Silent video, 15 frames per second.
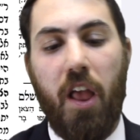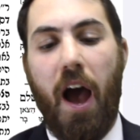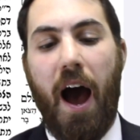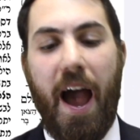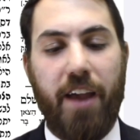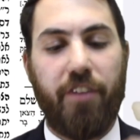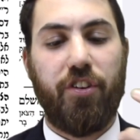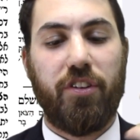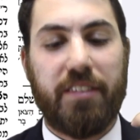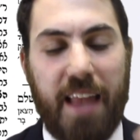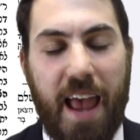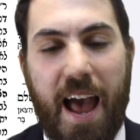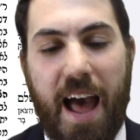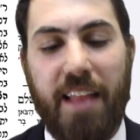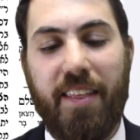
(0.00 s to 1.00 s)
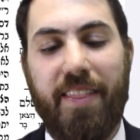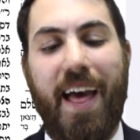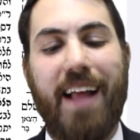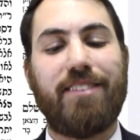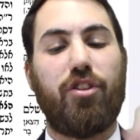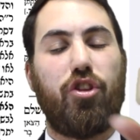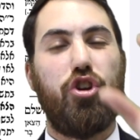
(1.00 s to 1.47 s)
I understand that
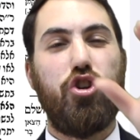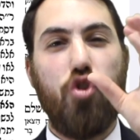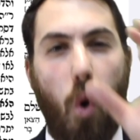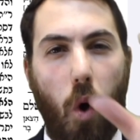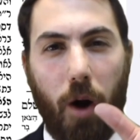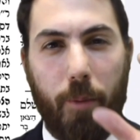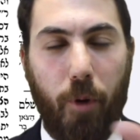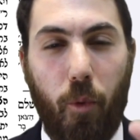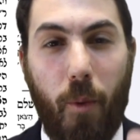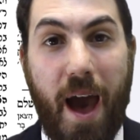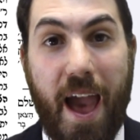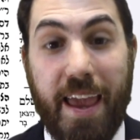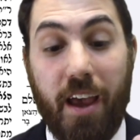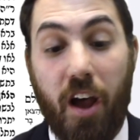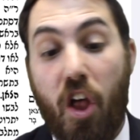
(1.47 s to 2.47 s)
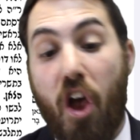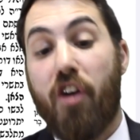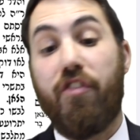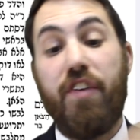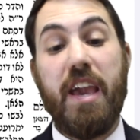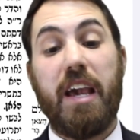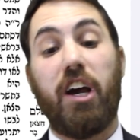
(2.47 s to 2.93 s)
that's the normal way.
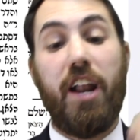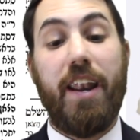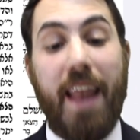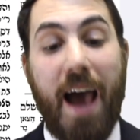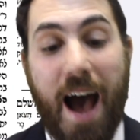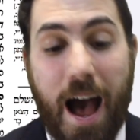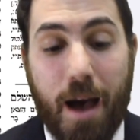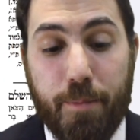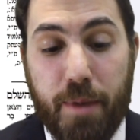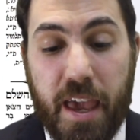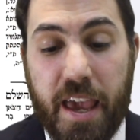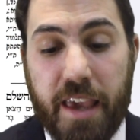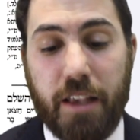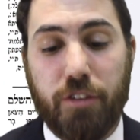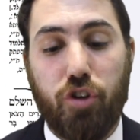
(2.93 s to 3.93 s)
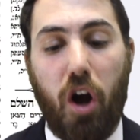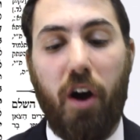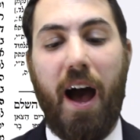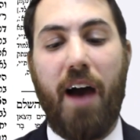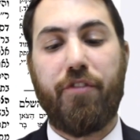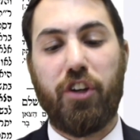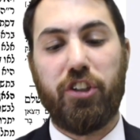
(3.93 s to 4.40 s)
Vikanami Yisrael
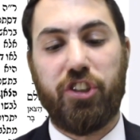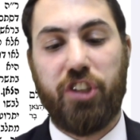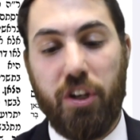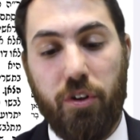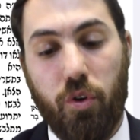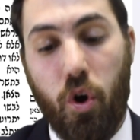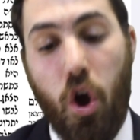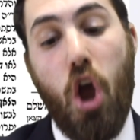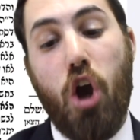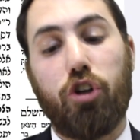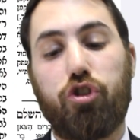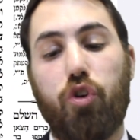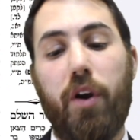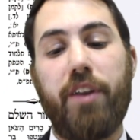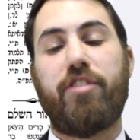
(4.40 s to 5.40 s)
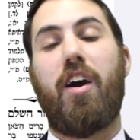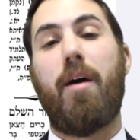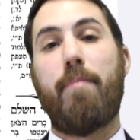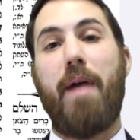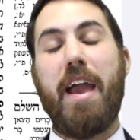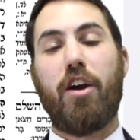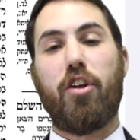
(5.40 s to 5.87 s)
Av Yashiru. According to our
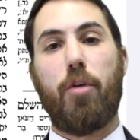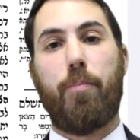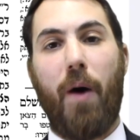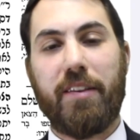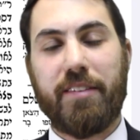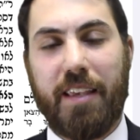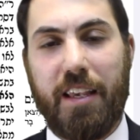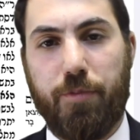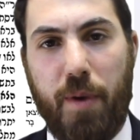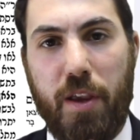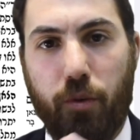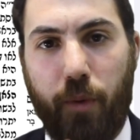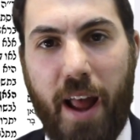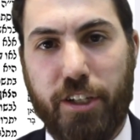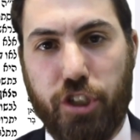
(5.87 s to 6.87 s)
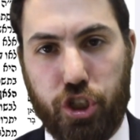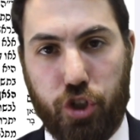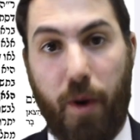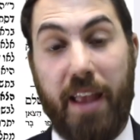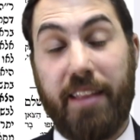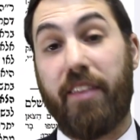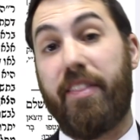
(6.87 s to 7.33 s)
mayor, the Pasuk is being read
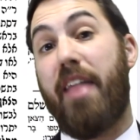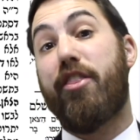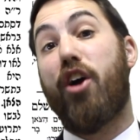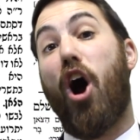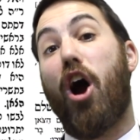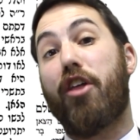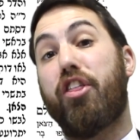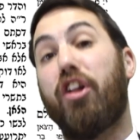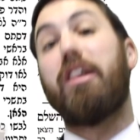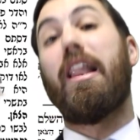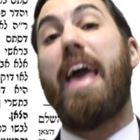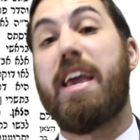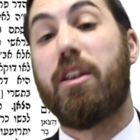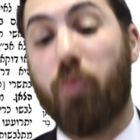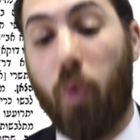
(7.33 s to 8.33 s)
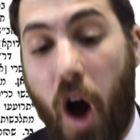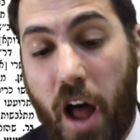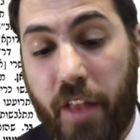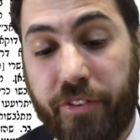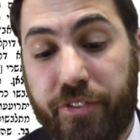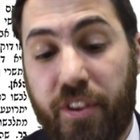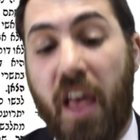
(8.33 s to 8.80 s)
straight, and then there are the late
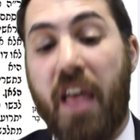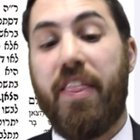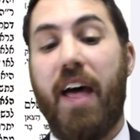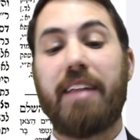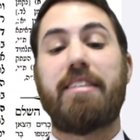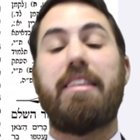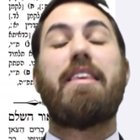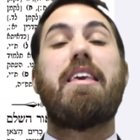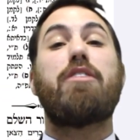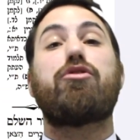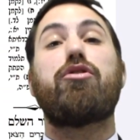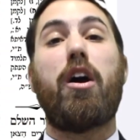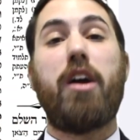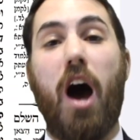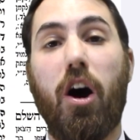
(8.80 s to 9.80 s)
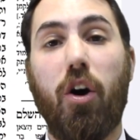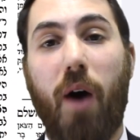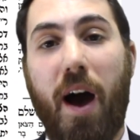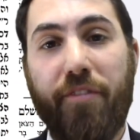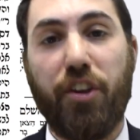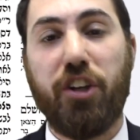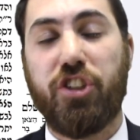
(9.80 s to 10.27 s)
ones. That's the Yisrael
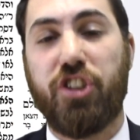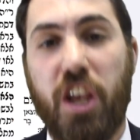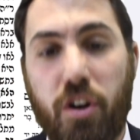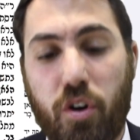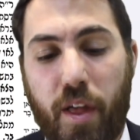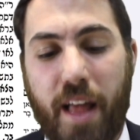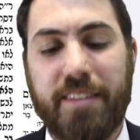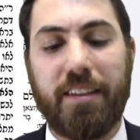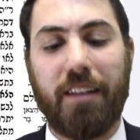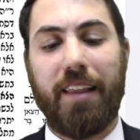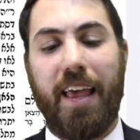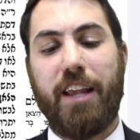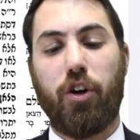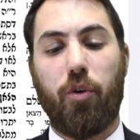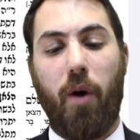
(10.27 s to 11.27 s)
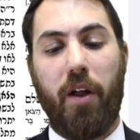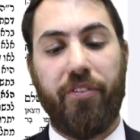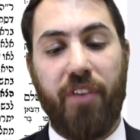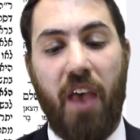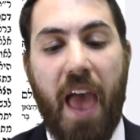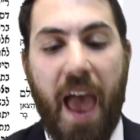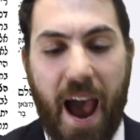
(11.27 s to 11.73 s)
Av Yashiru, that's the later
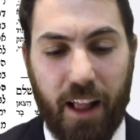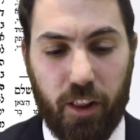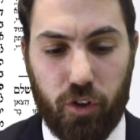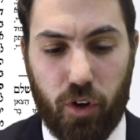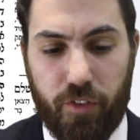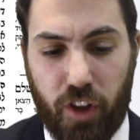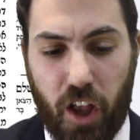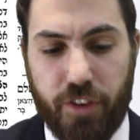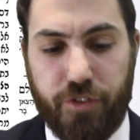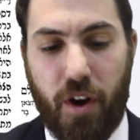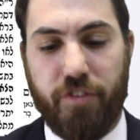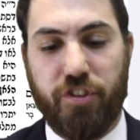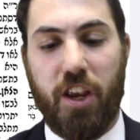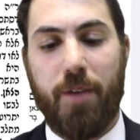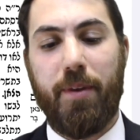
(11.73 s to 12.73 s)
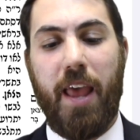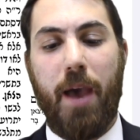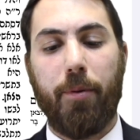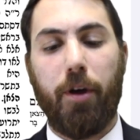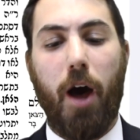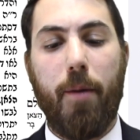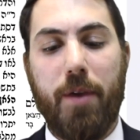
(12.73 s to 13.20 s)
ones. Eller of Lazar Av Shemin
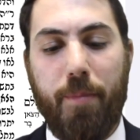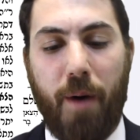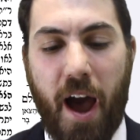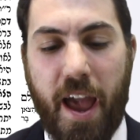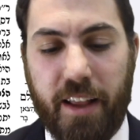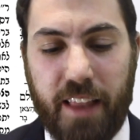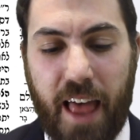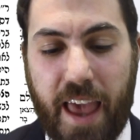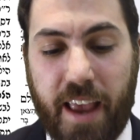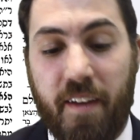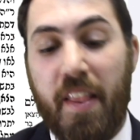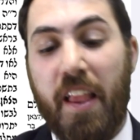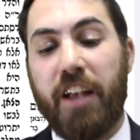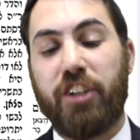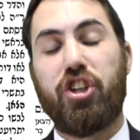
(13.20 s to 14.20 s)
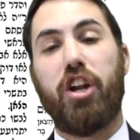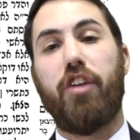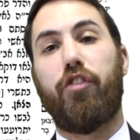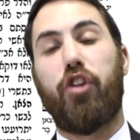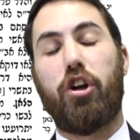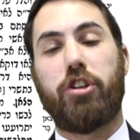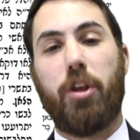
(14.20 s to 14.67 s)
Imchami Bayalei. It should have
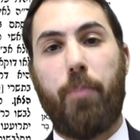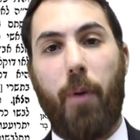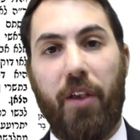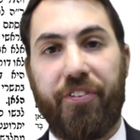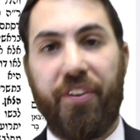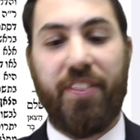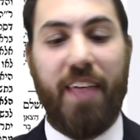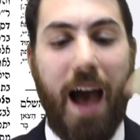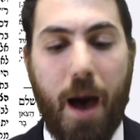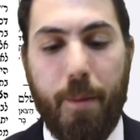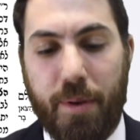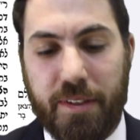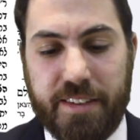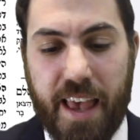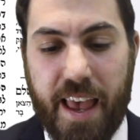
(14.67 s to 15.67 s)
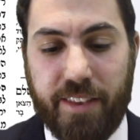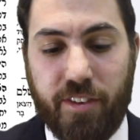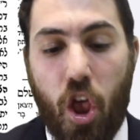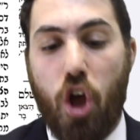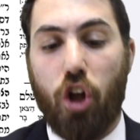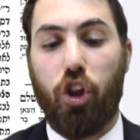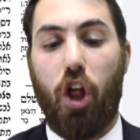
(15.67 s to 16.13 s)
learned the Pasuk the opposite.
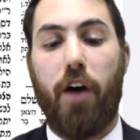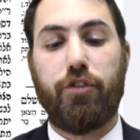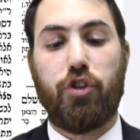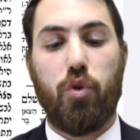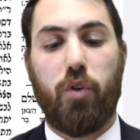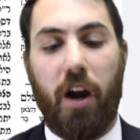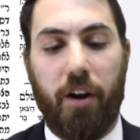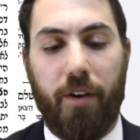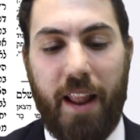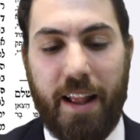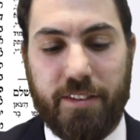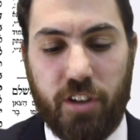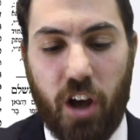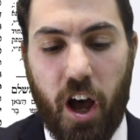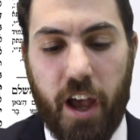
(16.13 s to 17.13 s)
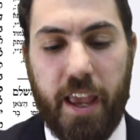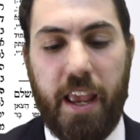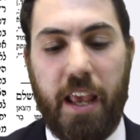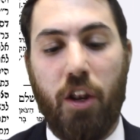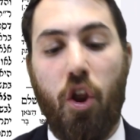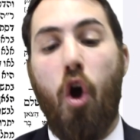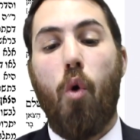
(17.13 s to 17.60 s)
Lav
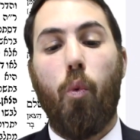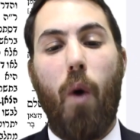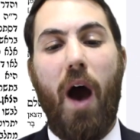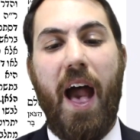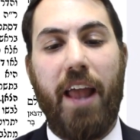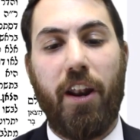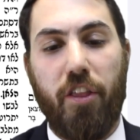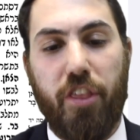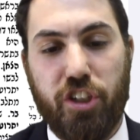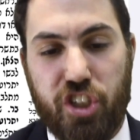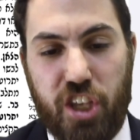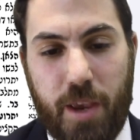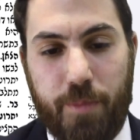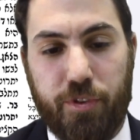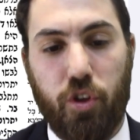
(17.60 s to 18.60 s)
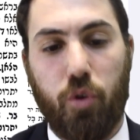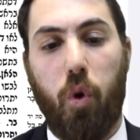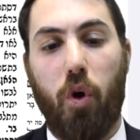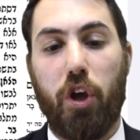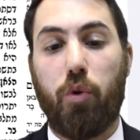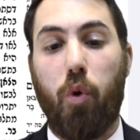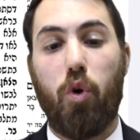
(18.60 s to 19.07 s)
Shukarnat When are the sheep's
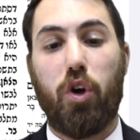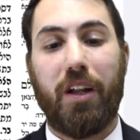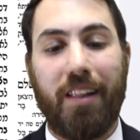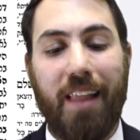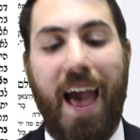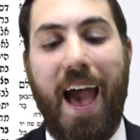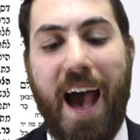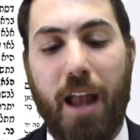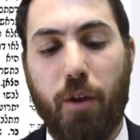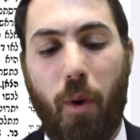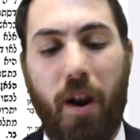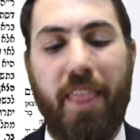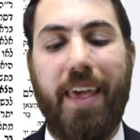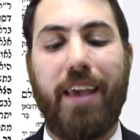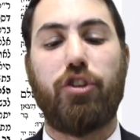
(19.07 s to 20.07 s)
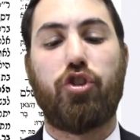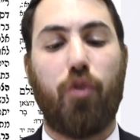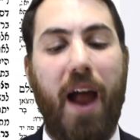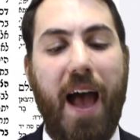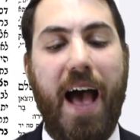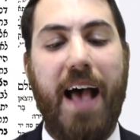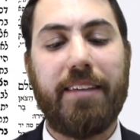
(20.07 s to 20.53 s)
quote unquote clad? When are they
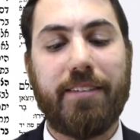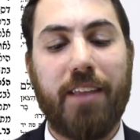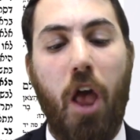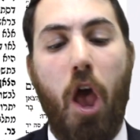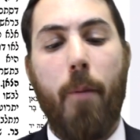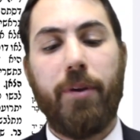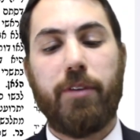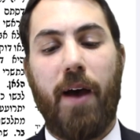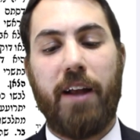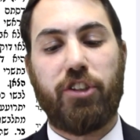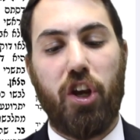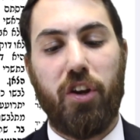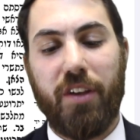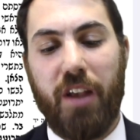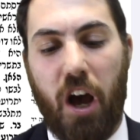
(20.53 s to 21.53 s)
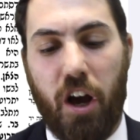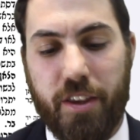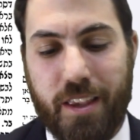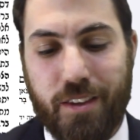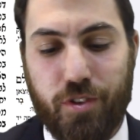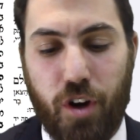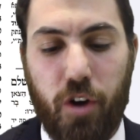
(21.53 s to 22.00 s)
dressed? Uh,
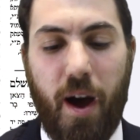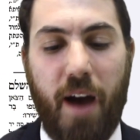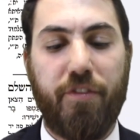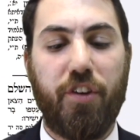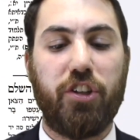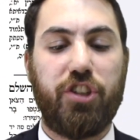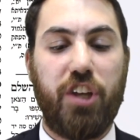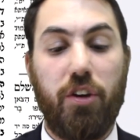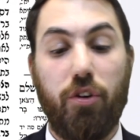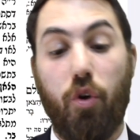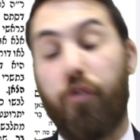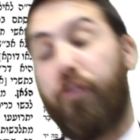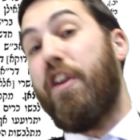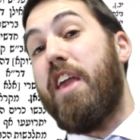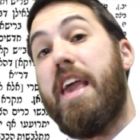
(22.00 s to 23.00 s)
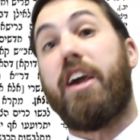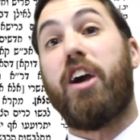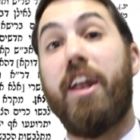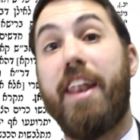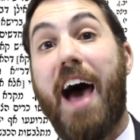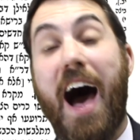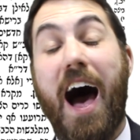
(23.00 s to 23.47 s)
Yisrael Av Yashiru.
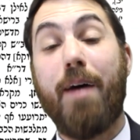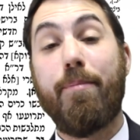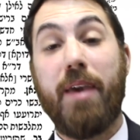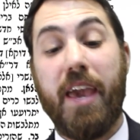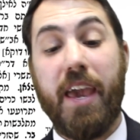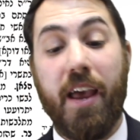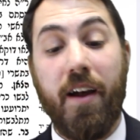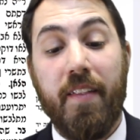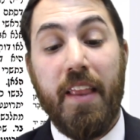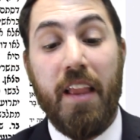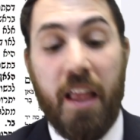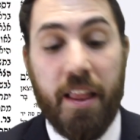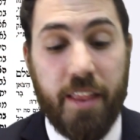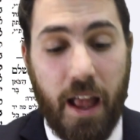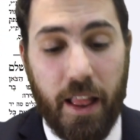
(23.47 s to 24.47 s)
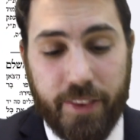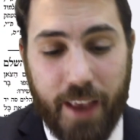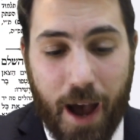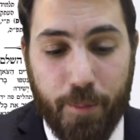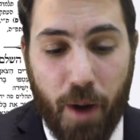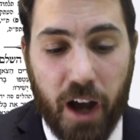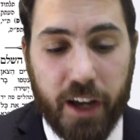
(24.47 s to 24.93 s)
Vikanami
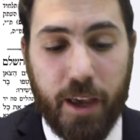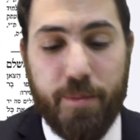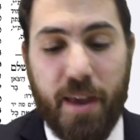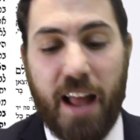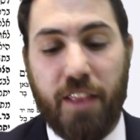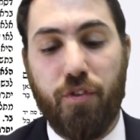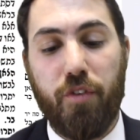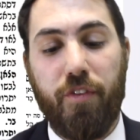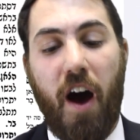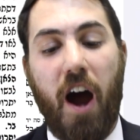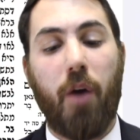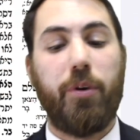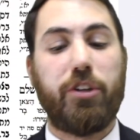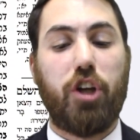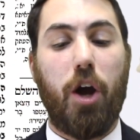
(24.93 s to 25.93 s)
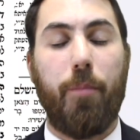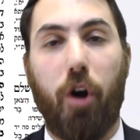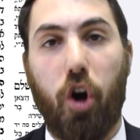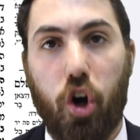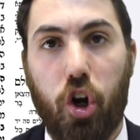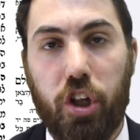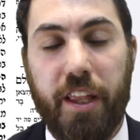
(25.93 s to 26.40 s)
Damakim Yatuvar, which come
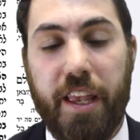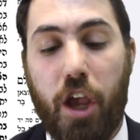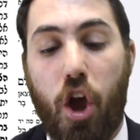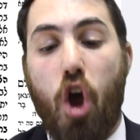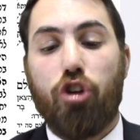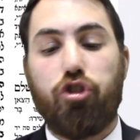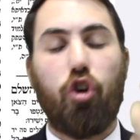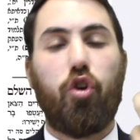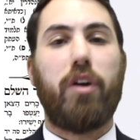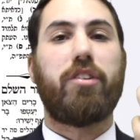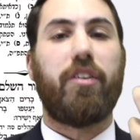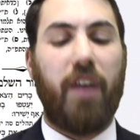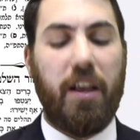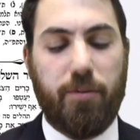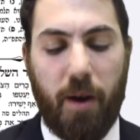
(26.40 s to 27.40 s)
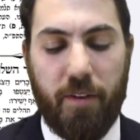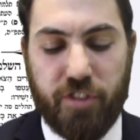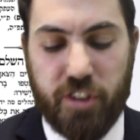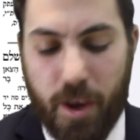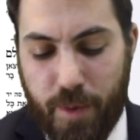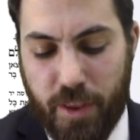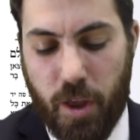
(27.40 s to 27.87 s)
early. So according to Lazar Av
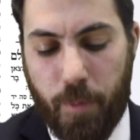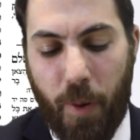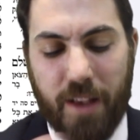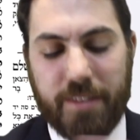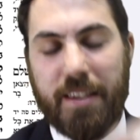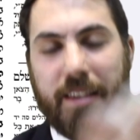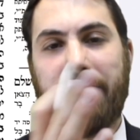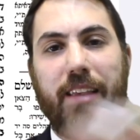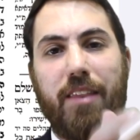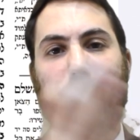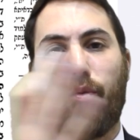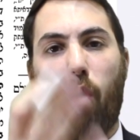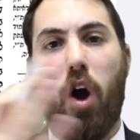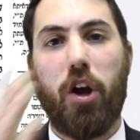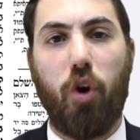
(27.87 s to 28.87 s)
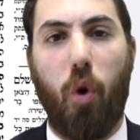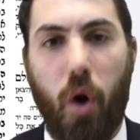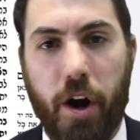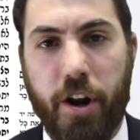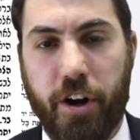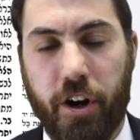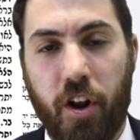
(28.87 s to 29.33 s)
Shemin, the Pasuk is in the wrong
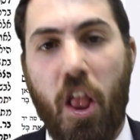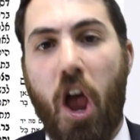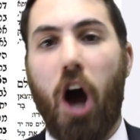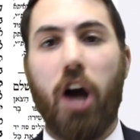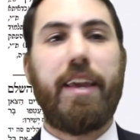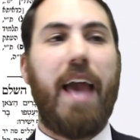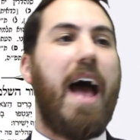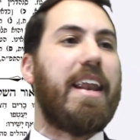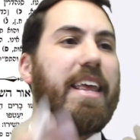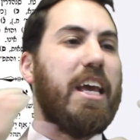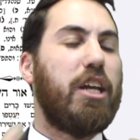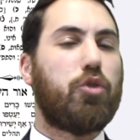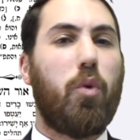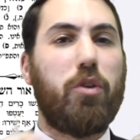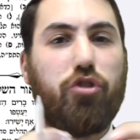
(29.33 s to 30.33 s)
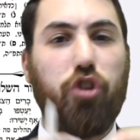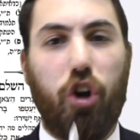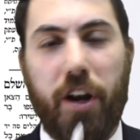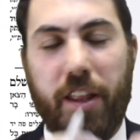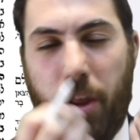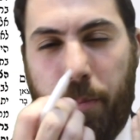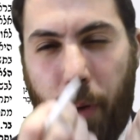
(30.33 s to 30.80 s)
order. Again, each which one's
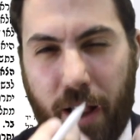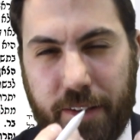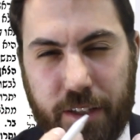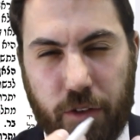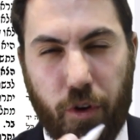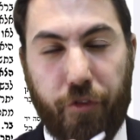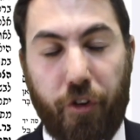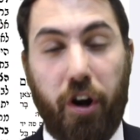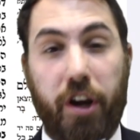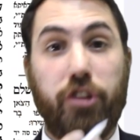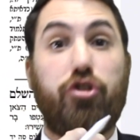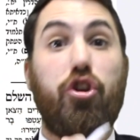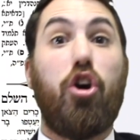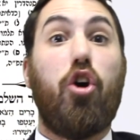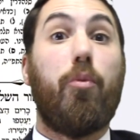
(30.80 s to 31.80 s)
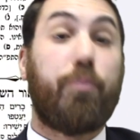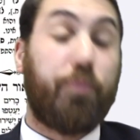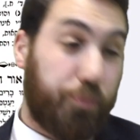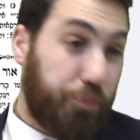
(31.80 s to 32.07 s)
learning the pasuk referring to?